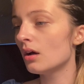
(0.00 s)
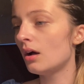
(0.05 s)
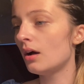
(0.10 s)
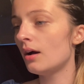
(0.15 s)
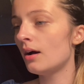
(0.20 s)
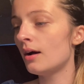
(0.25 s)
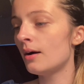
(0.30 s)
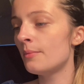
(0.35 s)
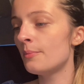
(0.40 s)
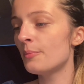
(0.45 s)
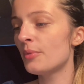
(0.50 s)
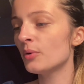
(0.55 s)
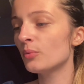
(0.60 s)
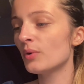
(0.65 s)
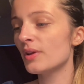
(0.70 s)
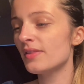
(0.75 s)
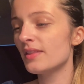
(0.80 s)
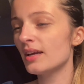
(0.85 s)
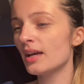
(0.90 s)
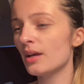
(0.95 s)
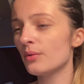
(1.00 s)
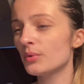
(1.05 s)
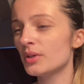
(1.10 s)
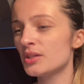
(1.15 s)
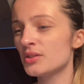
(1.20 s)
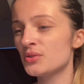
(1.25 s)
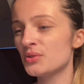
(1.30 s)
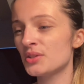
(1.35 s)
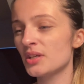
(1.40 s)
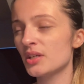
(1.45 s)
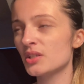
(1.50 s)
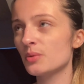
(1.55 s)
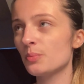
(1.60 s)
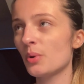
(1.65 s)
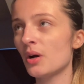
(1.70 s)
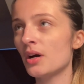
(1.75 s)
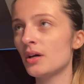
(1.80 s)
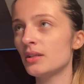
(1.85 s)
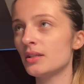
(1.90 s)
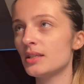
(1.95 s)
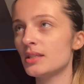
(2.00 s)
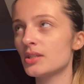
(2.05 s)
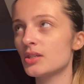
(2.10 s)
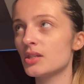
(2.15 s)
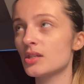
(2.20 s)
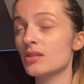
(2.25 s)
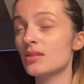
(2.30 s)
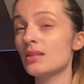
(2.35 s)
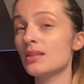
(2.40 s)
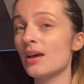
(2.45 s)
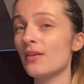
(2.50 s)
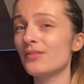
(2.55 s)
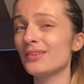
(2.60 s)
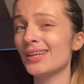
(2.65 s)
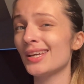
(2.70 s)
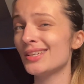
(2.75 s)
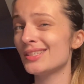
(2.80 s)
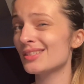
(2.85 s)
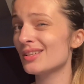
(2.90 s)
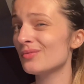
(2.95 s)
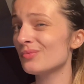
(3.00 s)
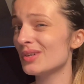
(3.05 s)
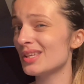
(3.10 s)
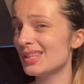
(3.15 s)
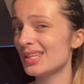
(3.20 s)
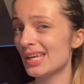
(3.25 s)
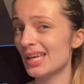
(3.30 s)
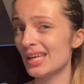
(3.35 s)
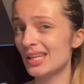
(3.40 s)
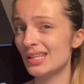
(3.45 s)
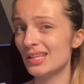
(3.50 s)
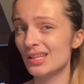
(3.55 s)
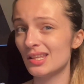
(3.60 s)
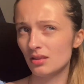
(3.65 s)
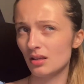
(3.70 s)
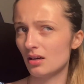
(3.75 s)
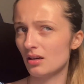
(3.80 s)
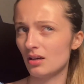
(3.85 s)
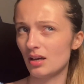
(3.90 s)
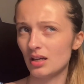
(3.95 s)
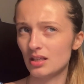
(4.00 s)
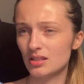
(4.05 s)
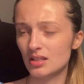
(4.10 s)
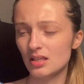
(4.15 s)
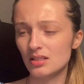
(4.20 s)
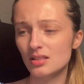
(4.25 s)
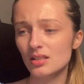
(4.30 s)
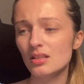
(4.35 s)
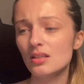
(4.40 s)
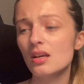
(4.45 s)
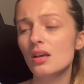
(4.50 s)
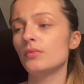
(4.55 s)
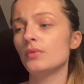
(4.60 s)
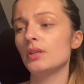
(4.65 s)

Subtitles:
But one thing I wanted to touch upon is just the navigation within the extension.